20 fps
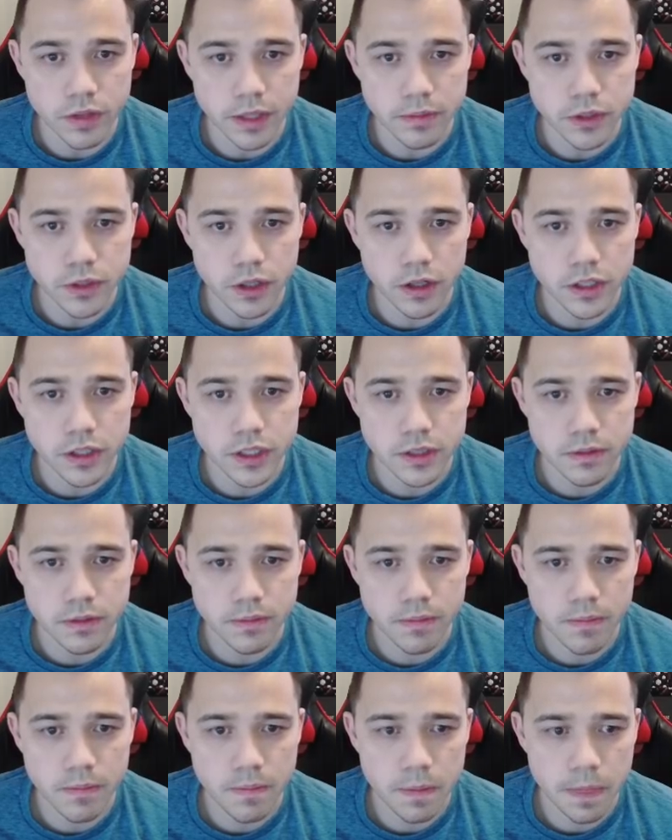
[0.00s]
Charge.
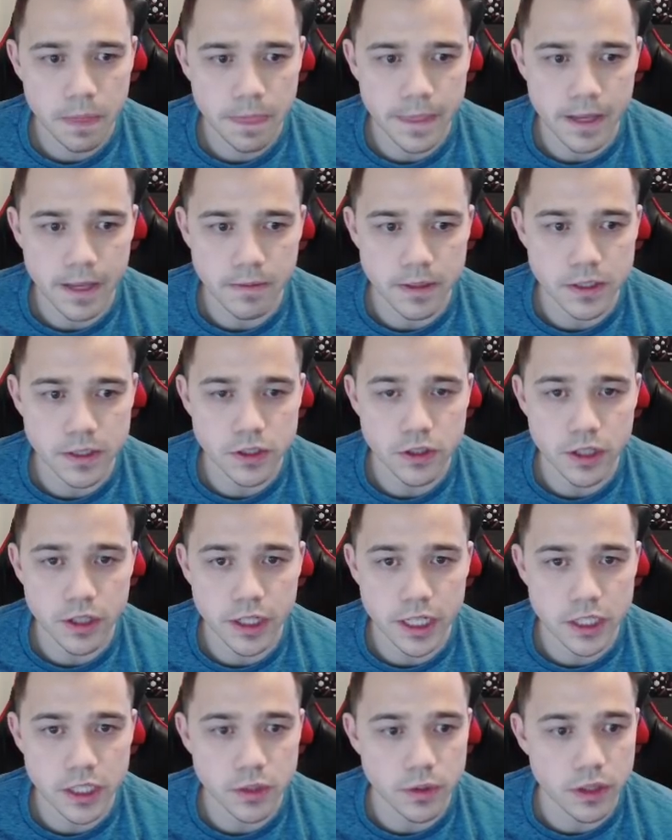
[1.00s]
Yeah, because they're going to
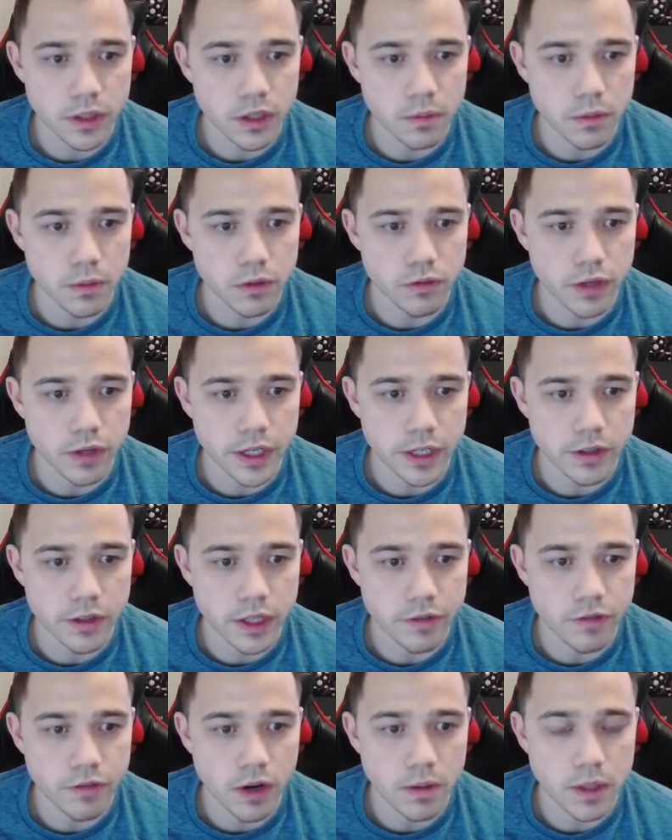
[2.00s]
get to another move right here. They
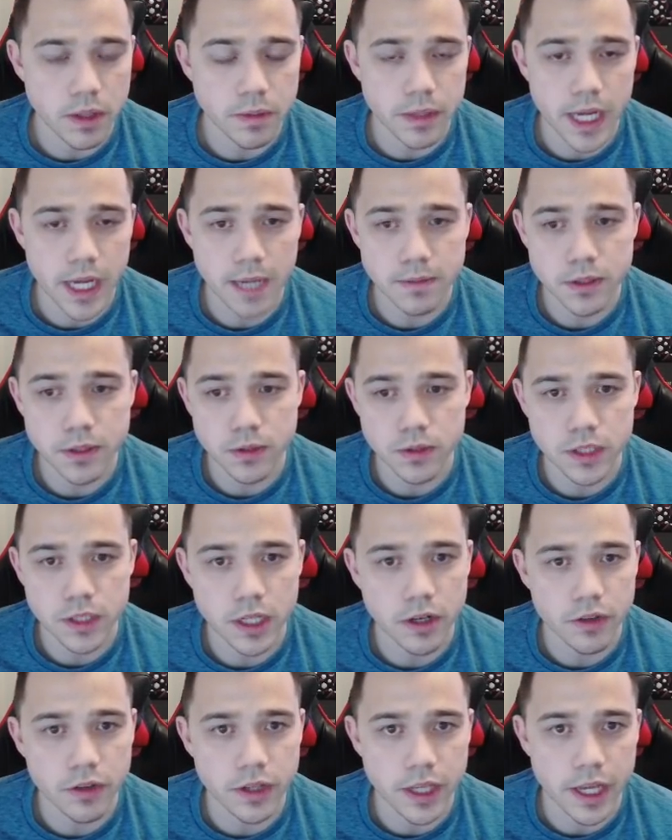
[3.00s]
farmed up an absolute ton
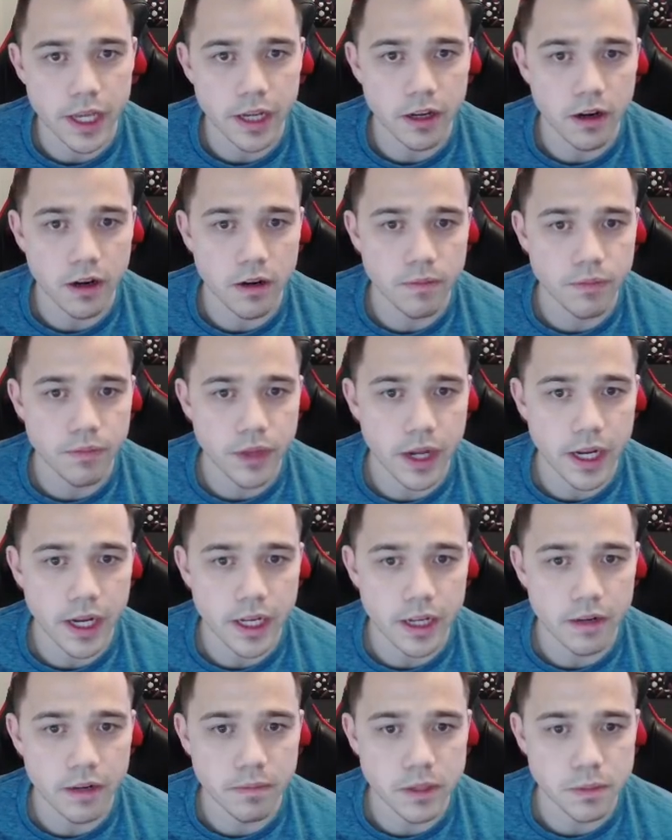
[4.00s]
on the Gengar, and I
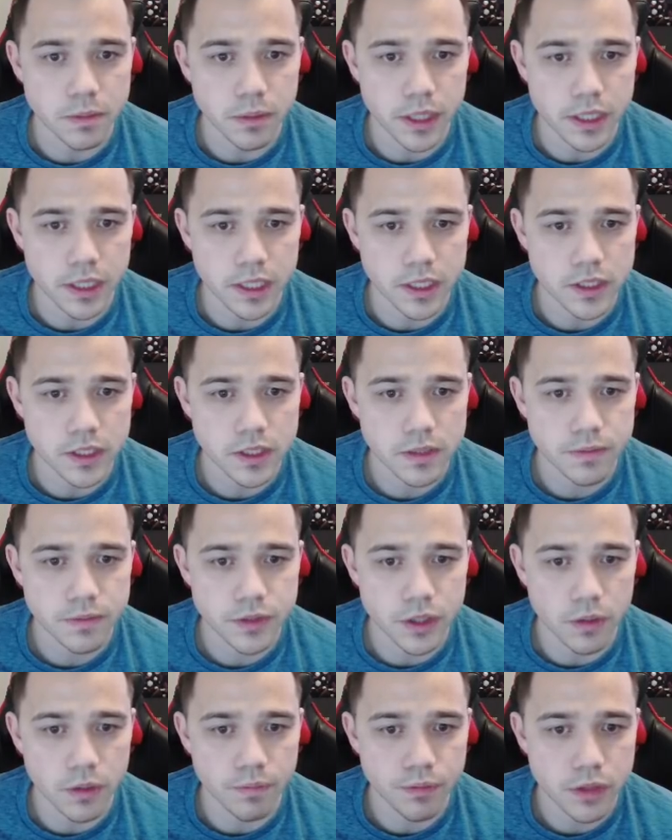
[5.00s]
kind of misplayed this.
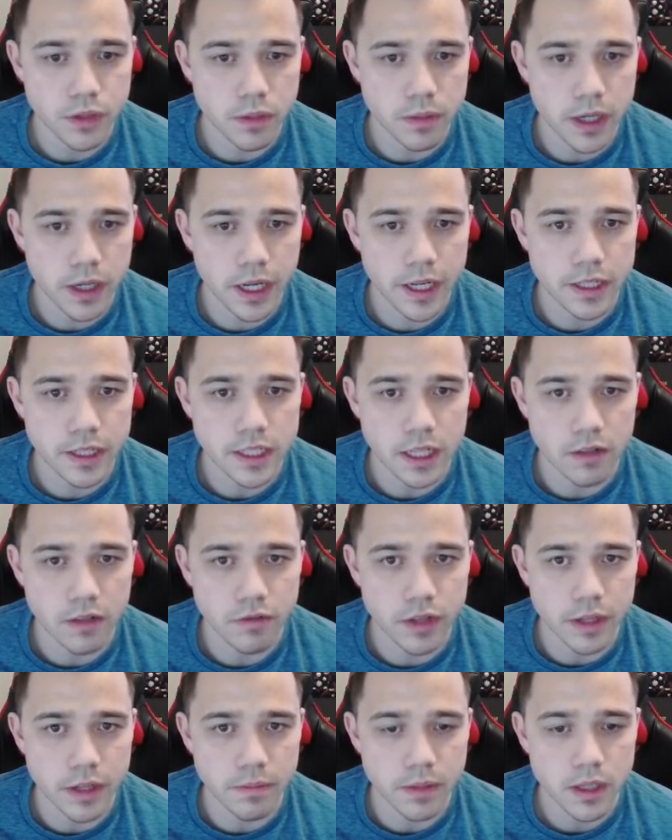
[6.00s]
Bye,
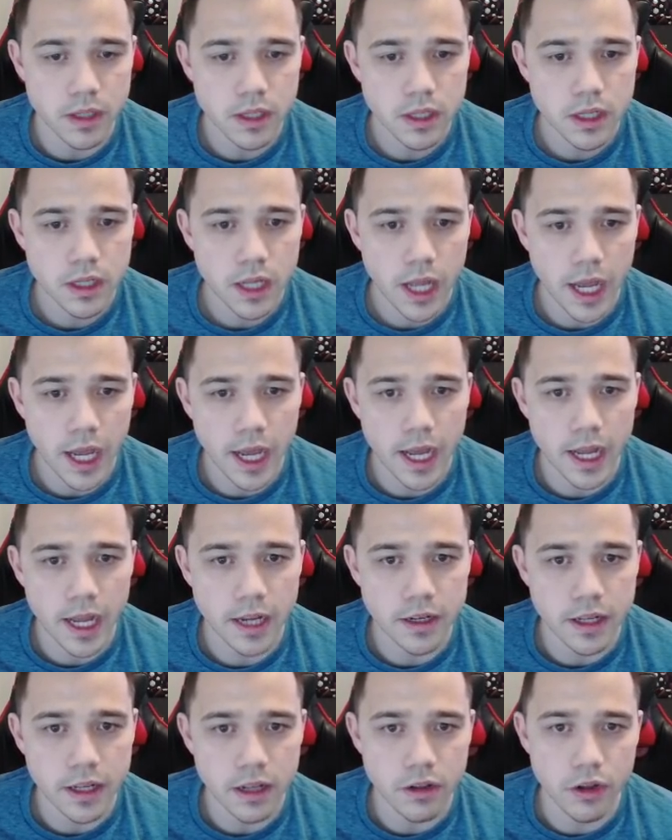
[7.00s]
Talonflame.
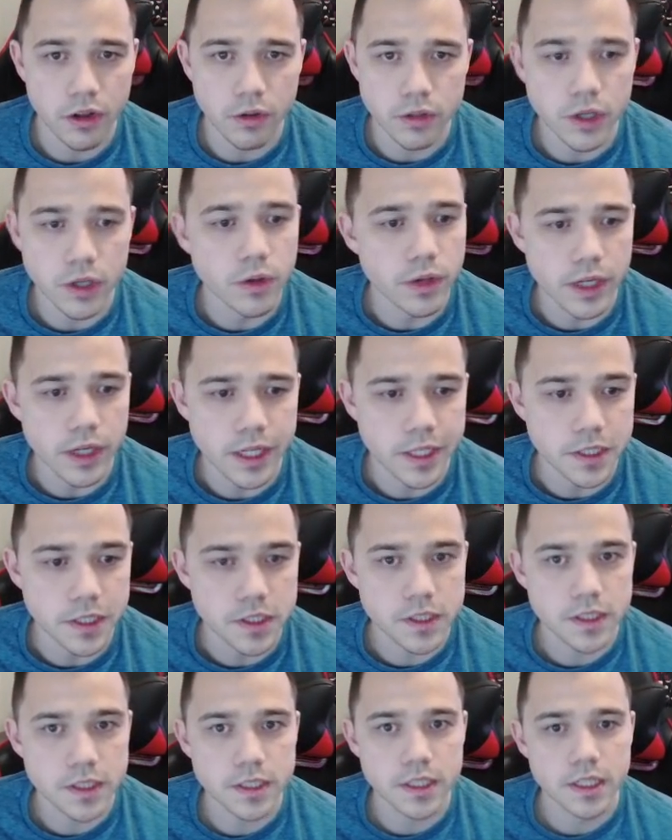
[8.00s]
And hello,
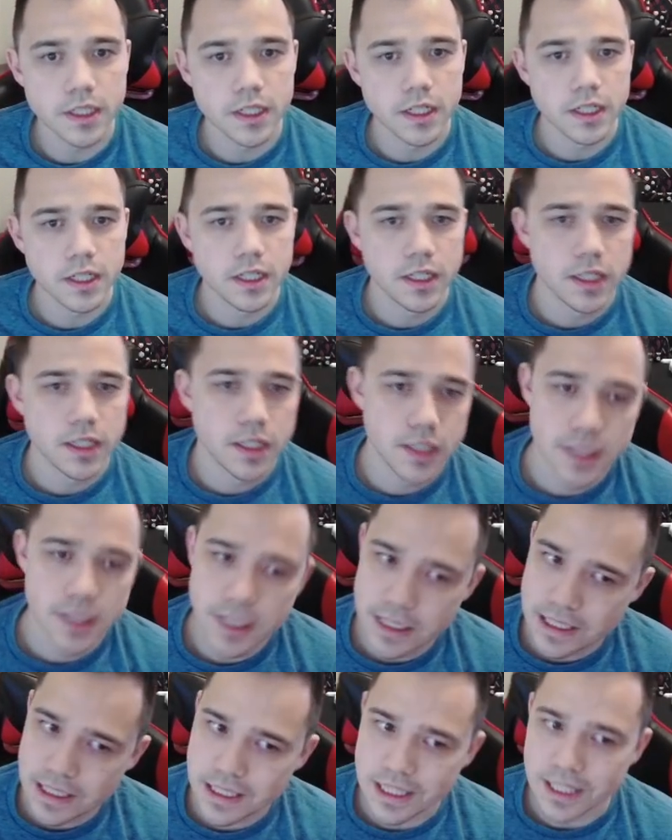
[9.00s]
Togekiss.
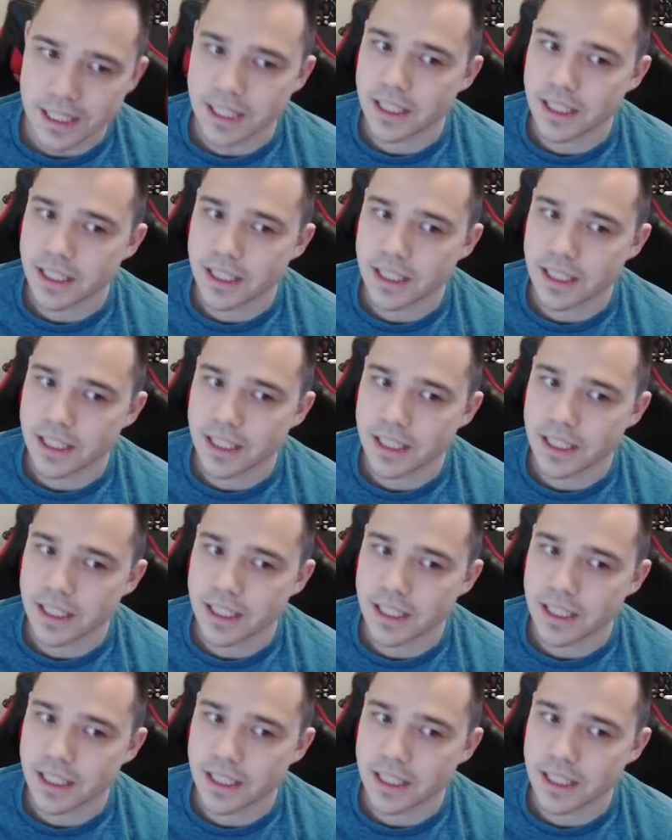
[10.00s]
Ugh.